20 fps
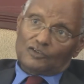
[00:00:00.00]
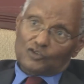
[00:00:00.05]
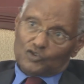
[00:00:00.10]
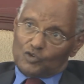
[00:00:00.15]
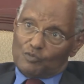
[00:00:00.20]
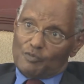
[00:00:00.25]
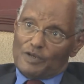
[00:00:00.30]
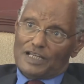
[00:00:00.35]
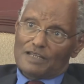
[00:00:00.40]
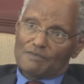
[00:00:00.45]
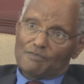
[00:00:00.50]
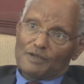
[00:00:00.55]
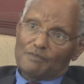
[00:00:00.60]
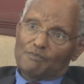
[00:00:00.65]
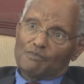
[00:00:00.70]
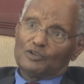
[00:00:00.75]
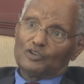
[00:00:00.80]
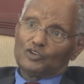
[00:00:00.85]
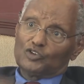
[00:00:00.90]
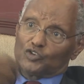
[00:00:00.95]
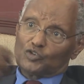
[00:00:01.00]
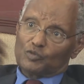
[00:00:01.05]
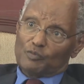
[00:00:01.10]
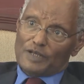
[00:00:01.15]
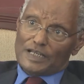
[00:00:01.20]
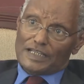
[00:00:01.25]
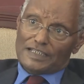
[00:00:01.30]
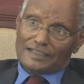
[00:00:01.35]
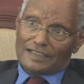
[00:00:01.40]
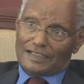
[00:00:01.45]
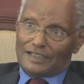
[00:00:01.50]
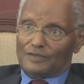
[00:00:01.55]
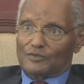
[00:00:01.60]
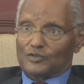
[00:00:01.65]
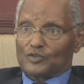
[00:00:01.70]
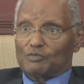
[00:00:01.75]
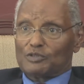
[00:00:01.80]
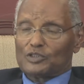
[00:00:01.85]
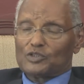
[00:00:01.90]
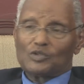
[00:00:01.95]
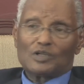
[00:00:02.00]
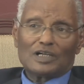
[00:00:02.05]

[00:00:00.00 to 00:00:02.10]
to many people too many times, but you